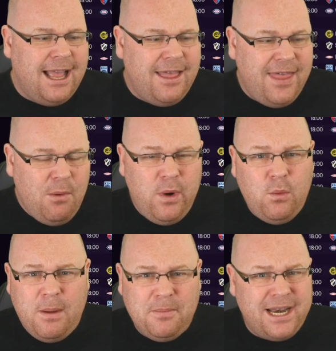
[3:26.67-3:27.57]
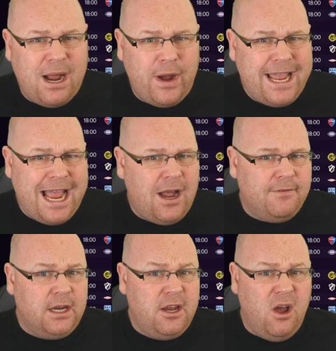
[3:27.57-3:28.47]
And then we whimpered our way out
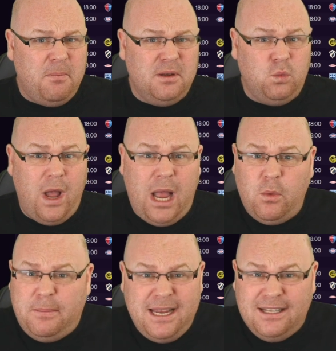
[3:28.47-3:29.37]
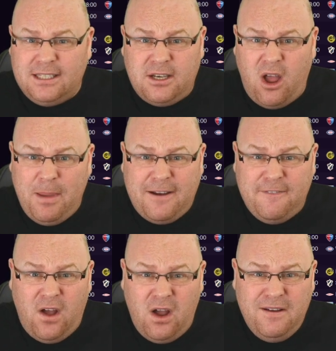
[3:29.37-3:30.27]
of the cup as well. We'd beaten Starbeck
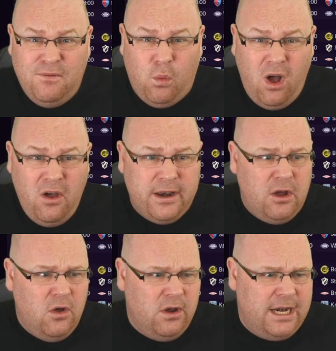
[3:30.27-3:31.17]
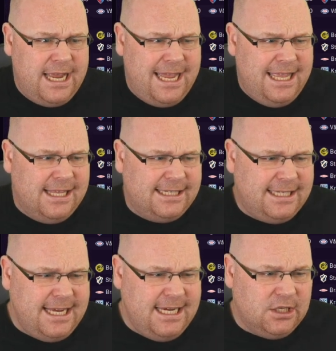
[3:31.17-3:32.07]
5-1 earlier in the
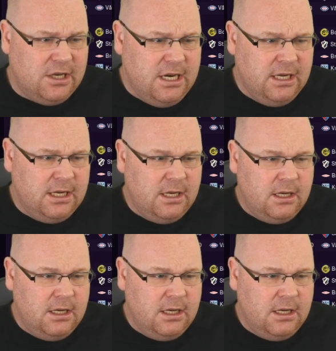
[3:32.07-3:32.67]
season.